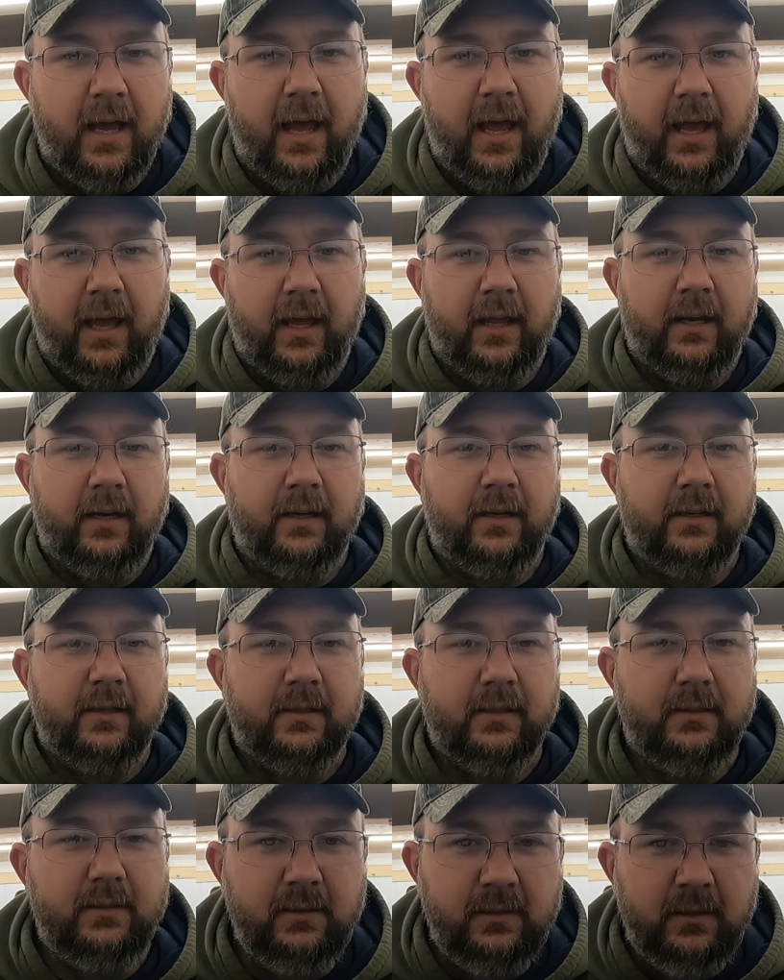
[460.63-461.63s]
and
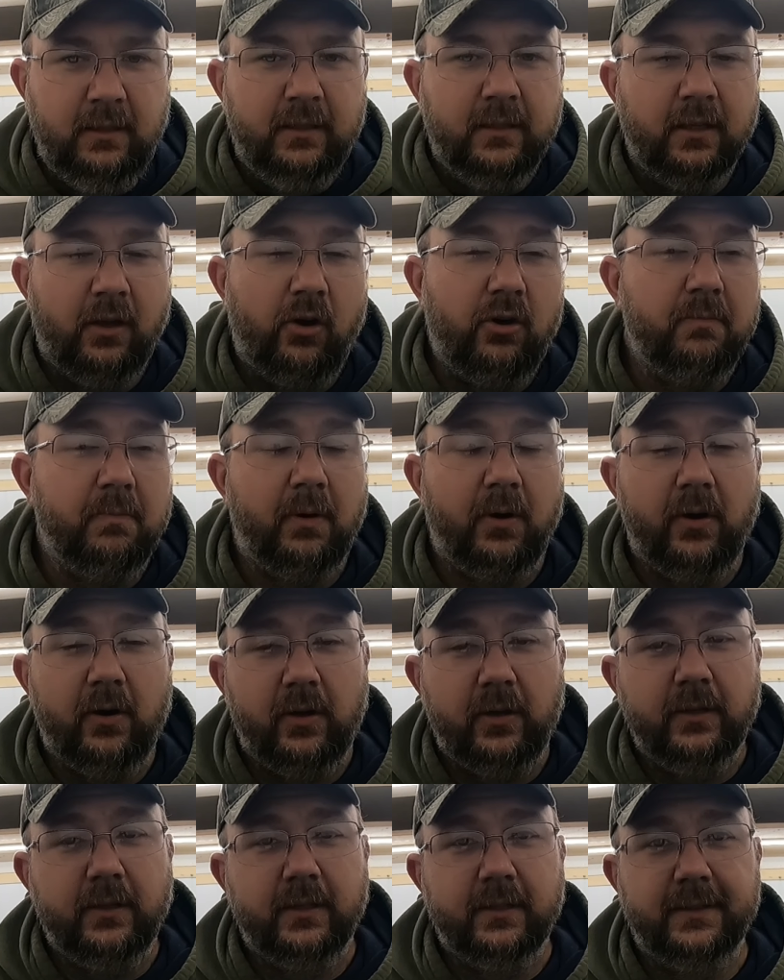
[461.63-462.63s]
lo and
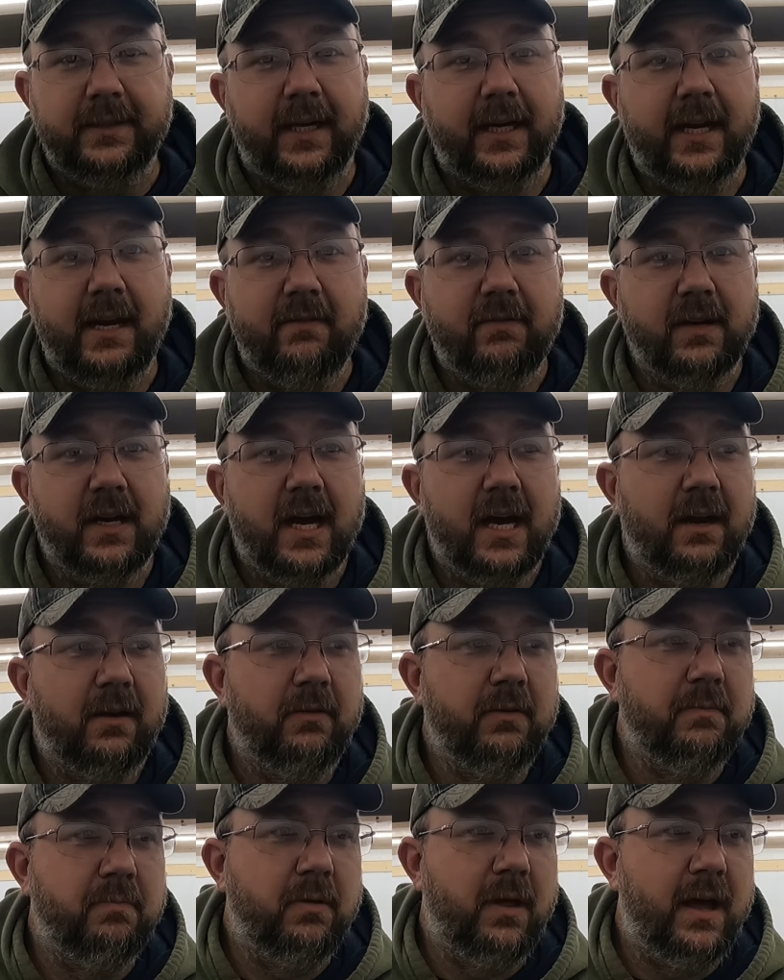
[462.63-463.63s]
behold, I never got a
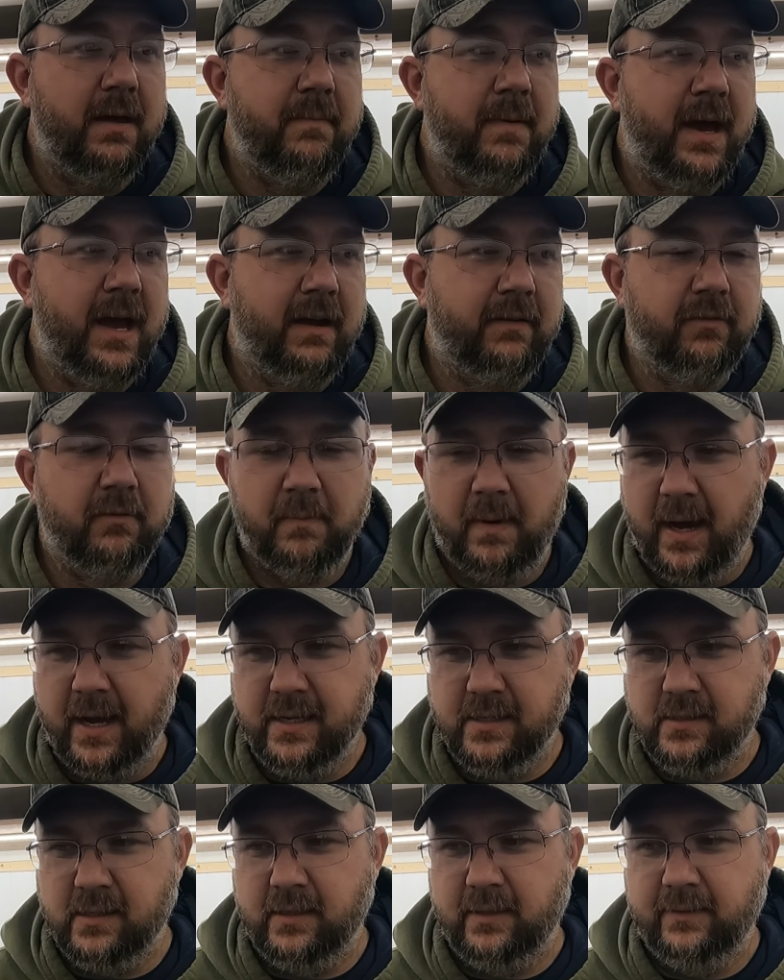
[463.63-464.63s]
reply back from
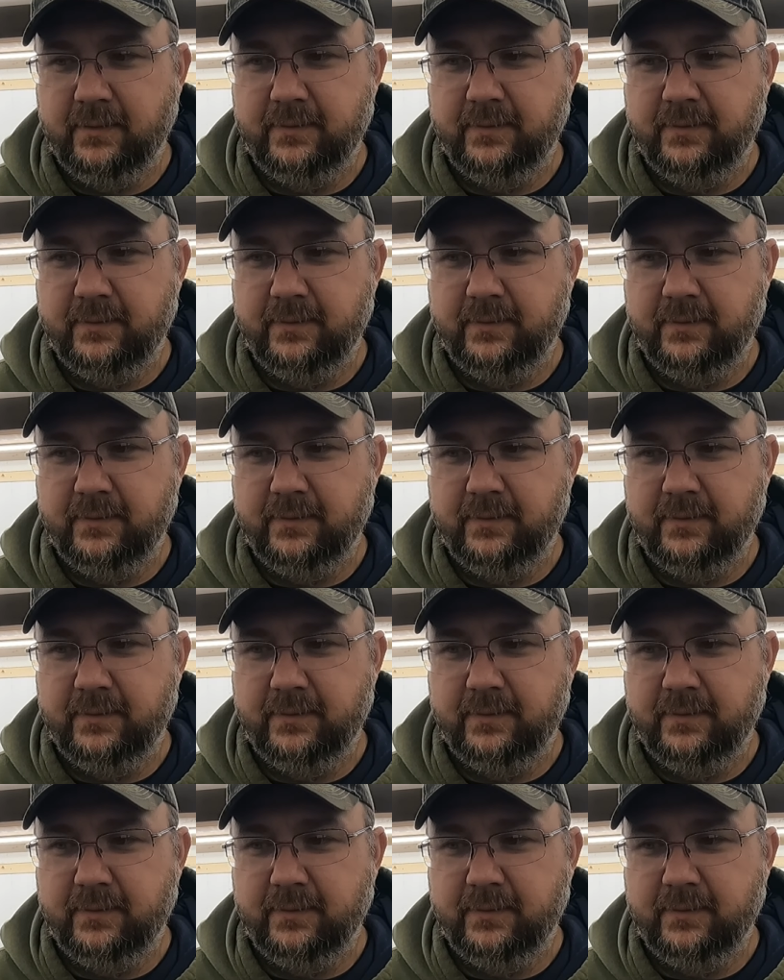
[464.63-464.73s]
Eisen.